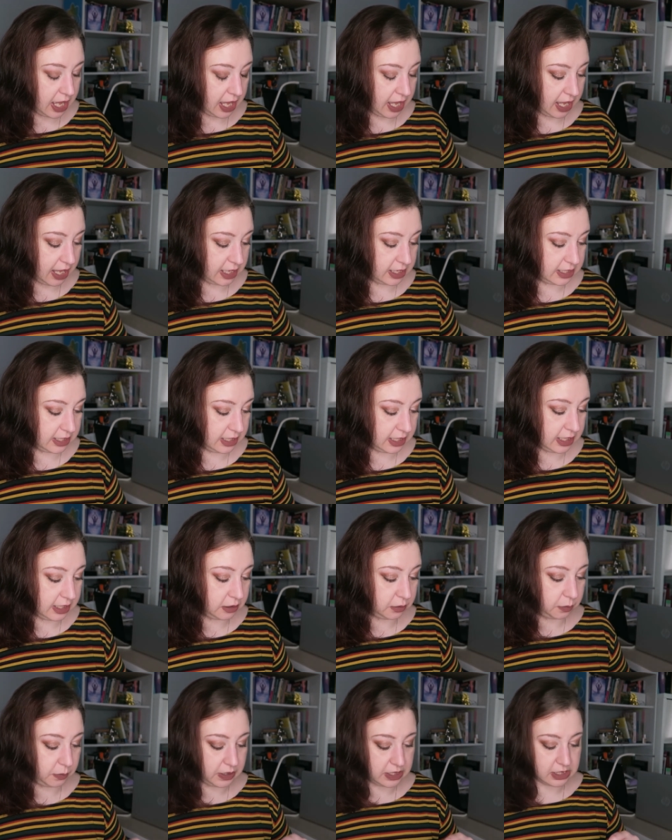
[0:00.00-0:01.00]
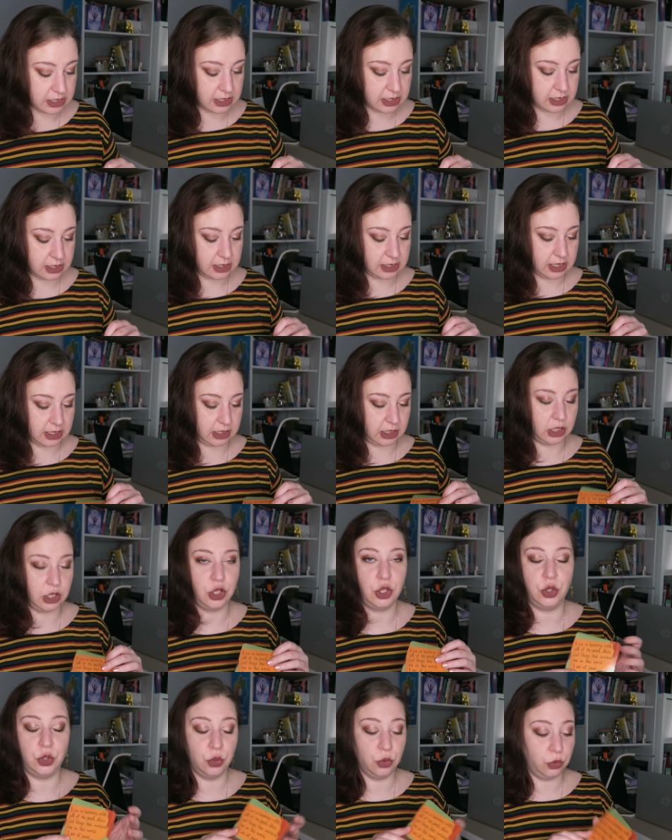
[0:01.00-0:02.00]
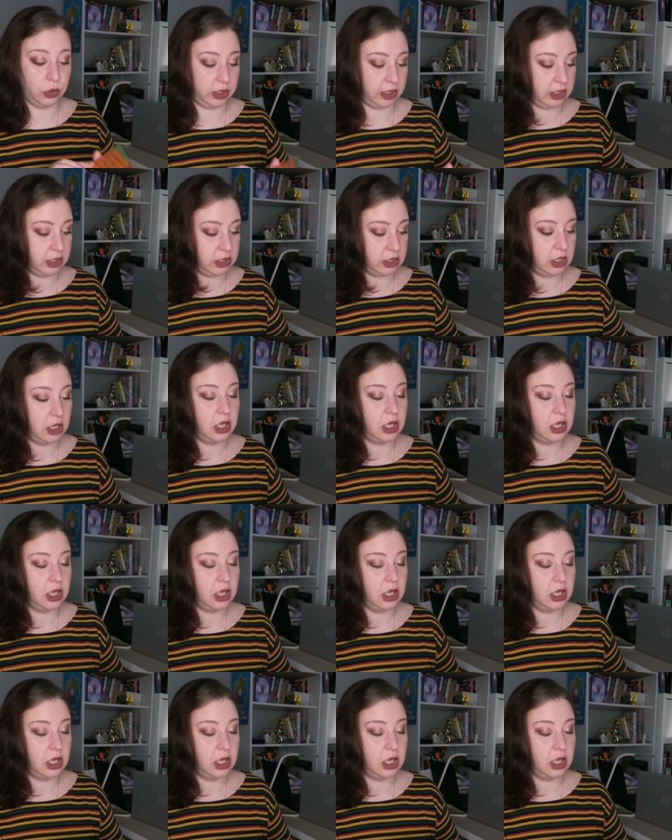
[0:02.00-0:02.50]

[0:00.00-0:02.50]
And it means that you need